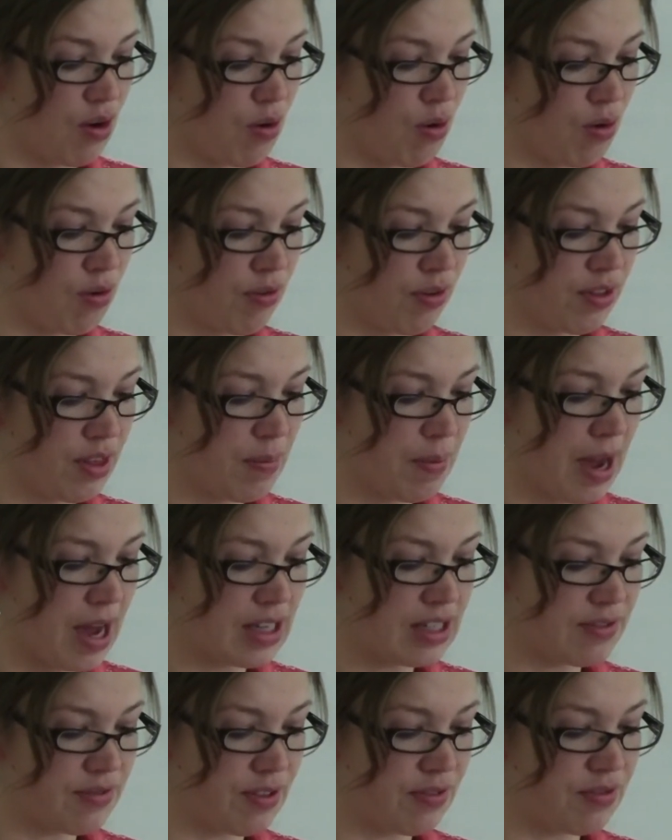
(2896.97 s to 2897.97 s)
Over the
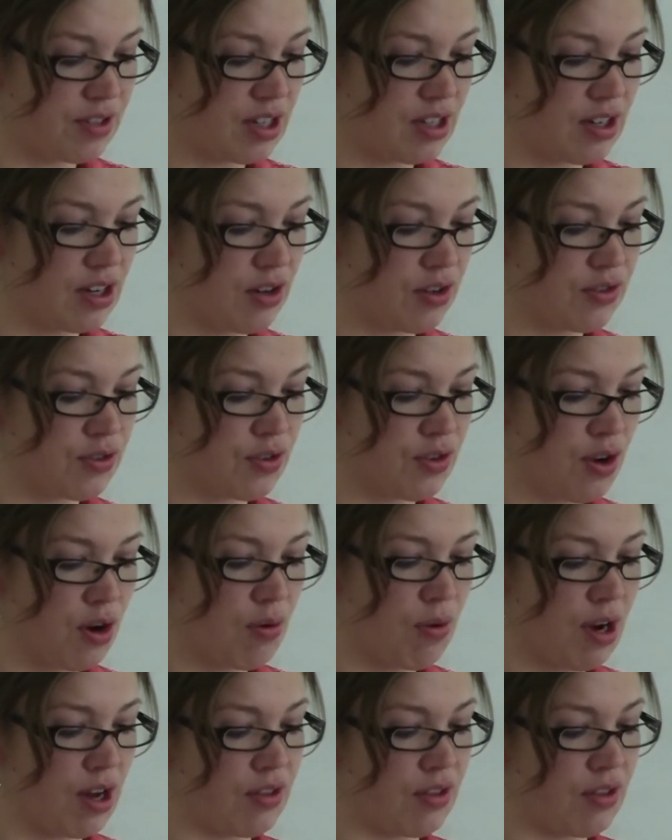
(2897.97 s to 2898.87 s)
past 15 years, no